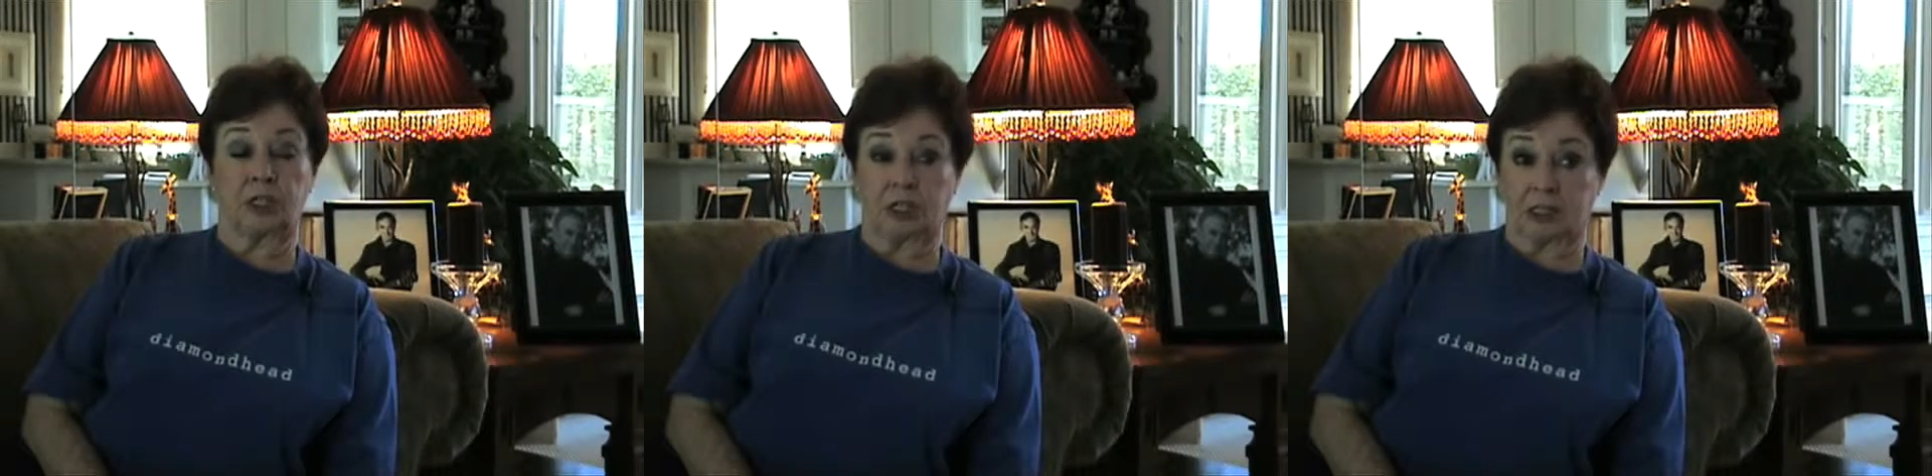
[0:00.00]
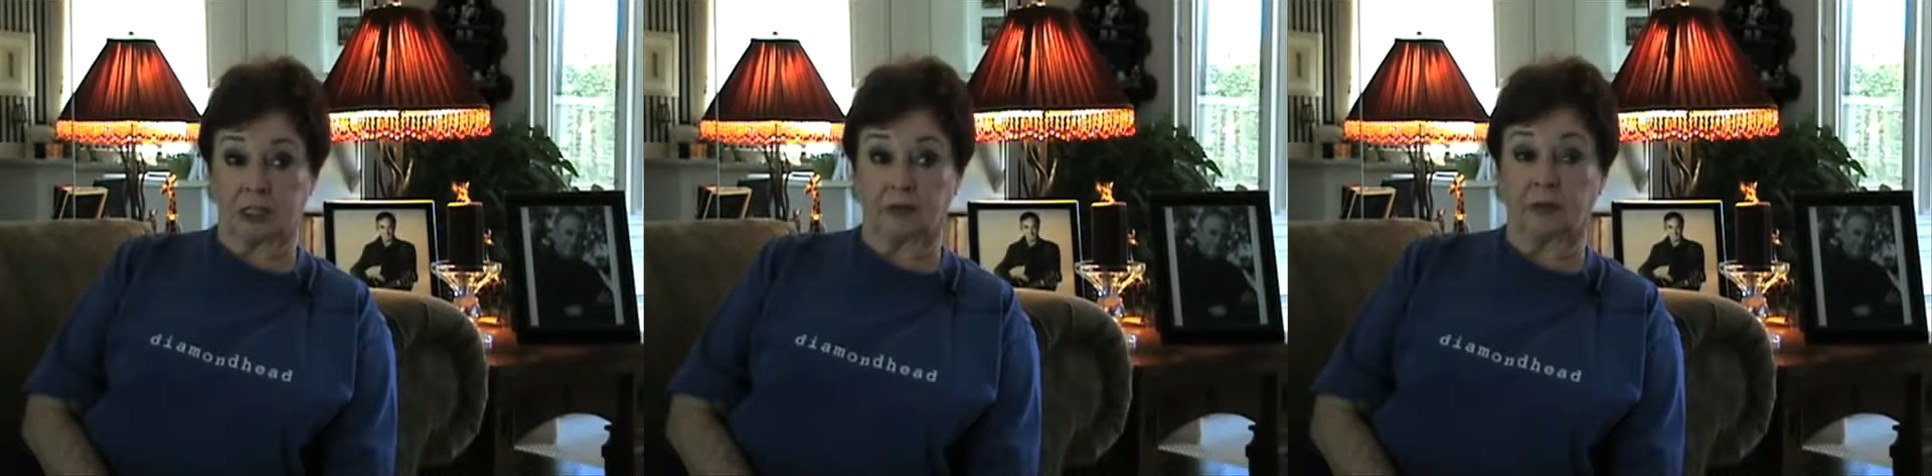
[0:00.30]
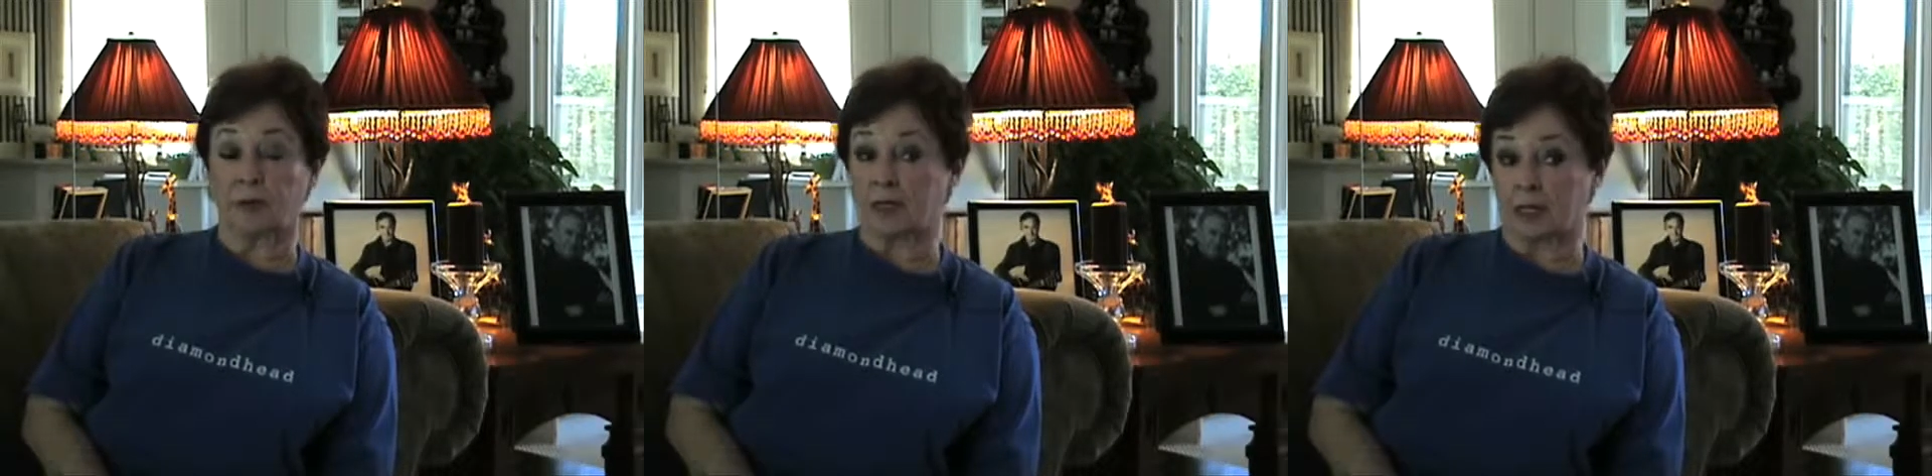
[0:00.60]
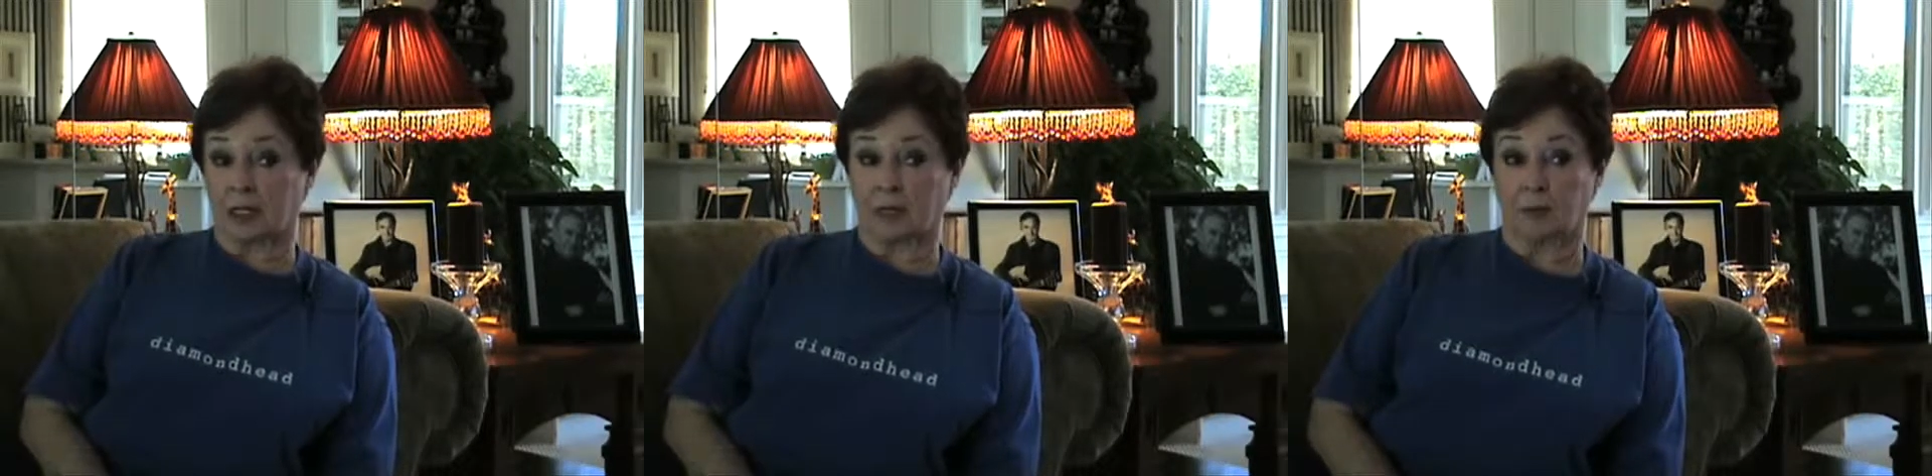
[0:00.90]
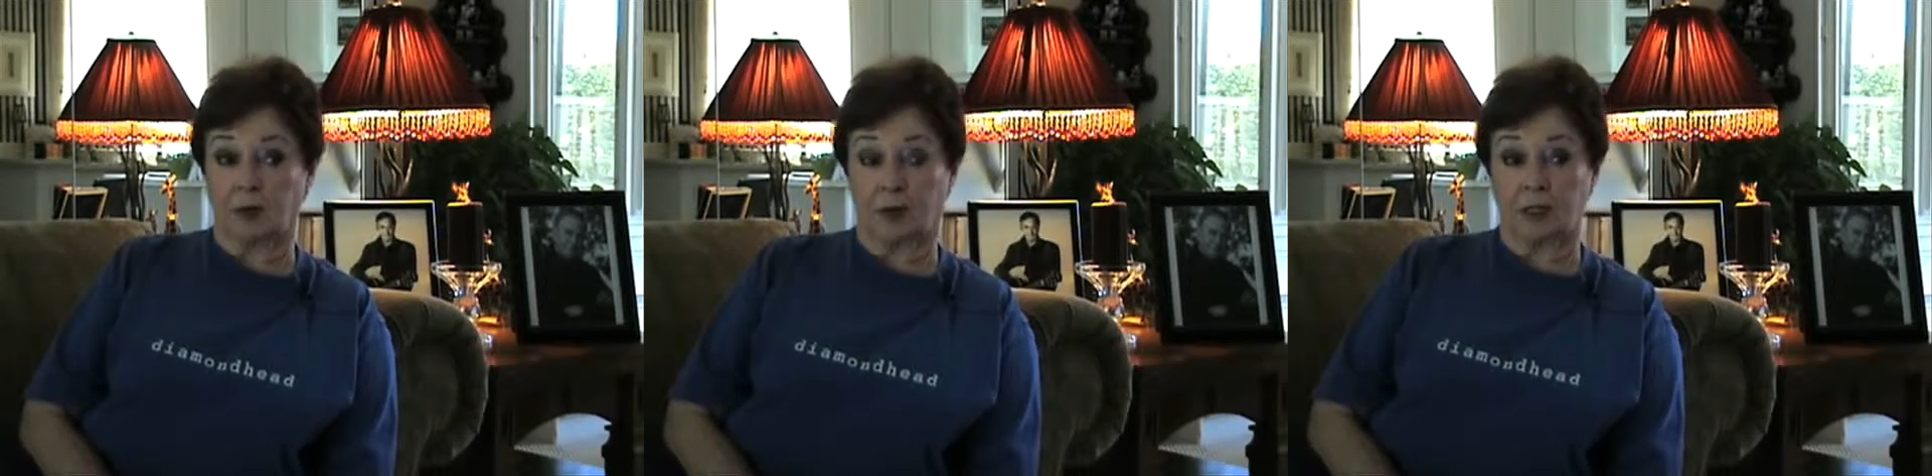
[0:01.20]
Jesse, from his
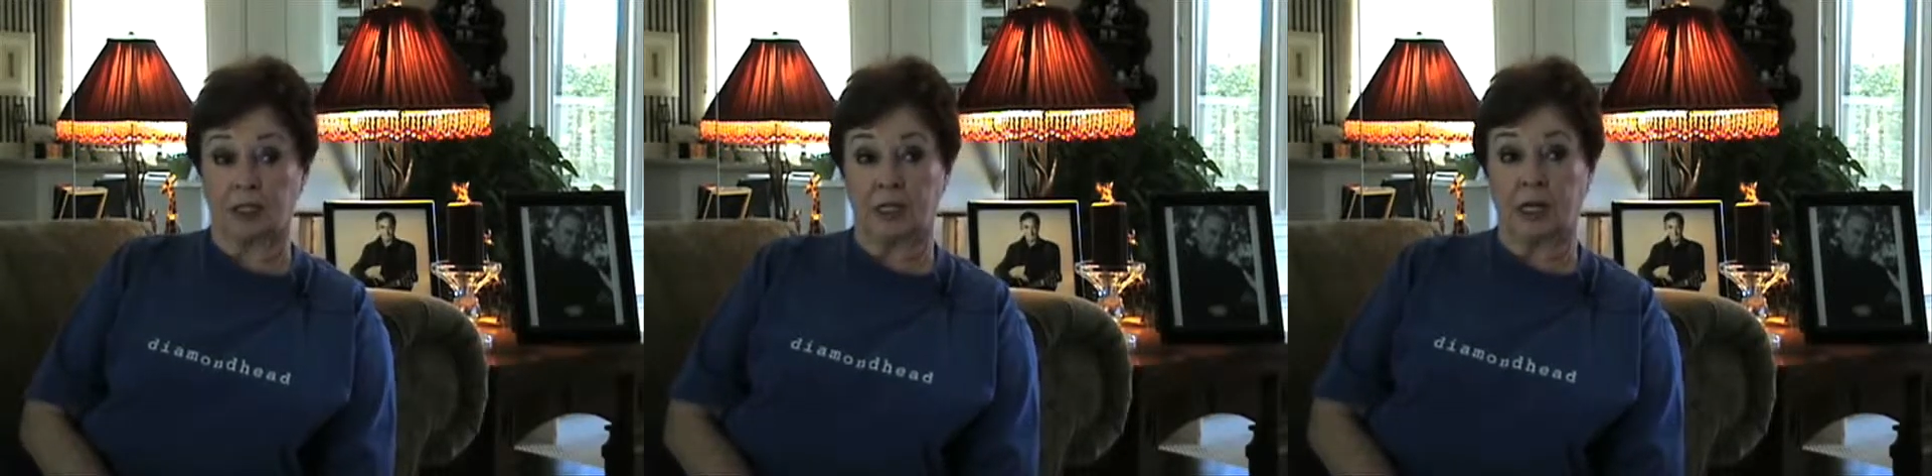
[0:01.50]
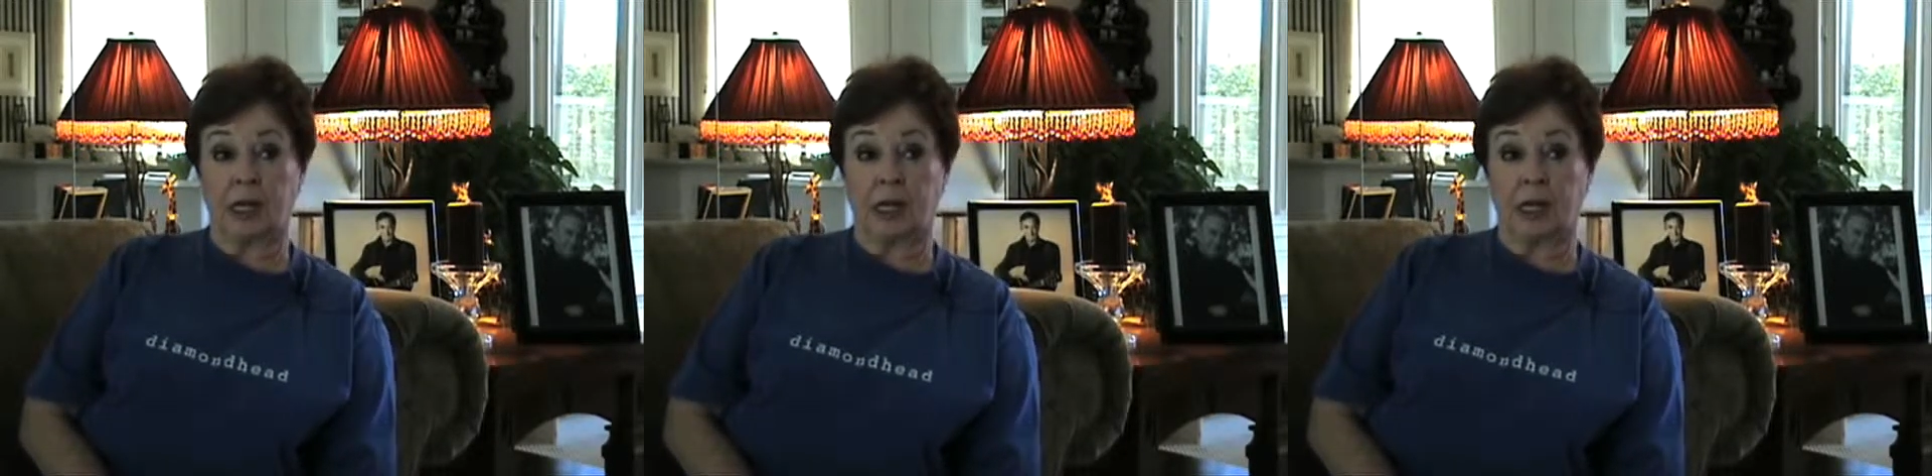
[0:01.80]
second marriage,